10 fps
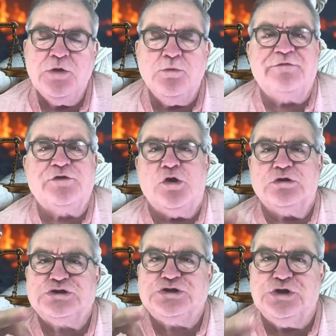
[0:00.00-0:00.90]
We've
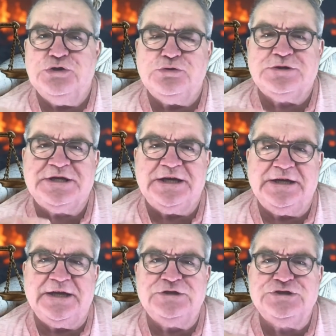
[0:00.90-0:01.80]
got
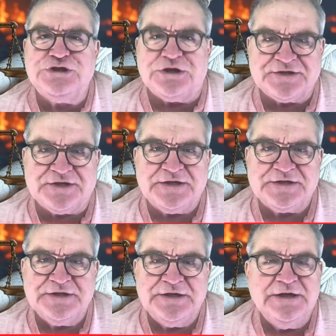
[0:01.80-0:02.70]
two-tier
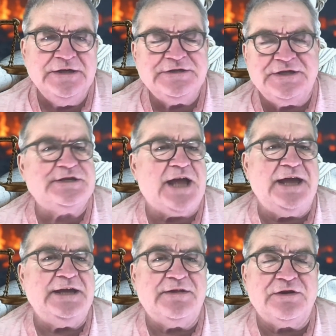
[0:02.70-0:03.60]
justice.
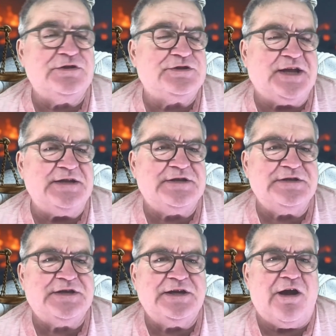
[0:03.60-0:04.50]
Today, the
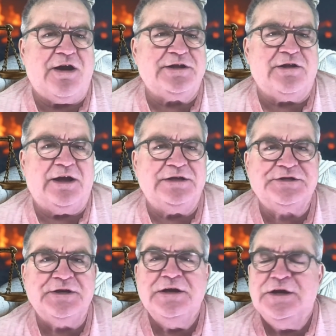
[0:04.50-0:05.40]
sentencing
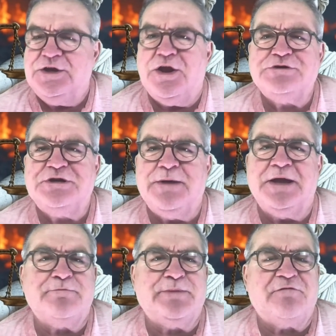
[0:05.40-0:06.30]
guidelines. You know, she
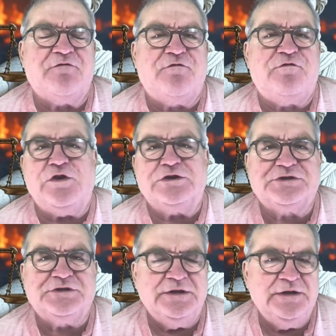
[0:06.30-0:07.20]
made a big
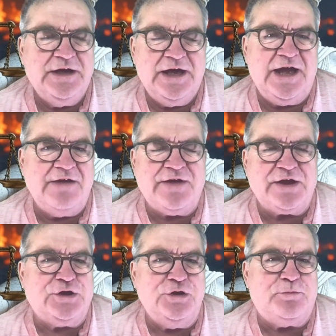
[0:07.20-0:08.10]
fuss,
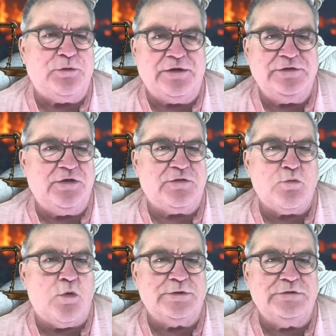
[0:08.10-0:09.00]
Yvette Cooper and the other
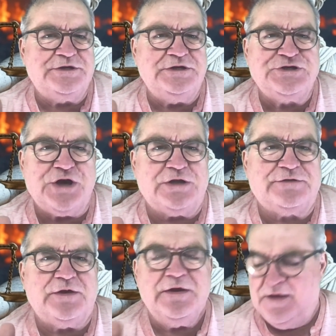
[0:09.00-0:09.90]
woman who's in charge
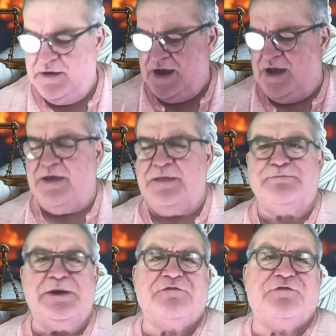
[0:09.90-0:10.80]
of it. The
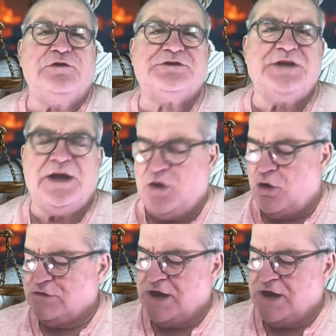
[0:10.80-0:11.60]
big fuss saying, oh,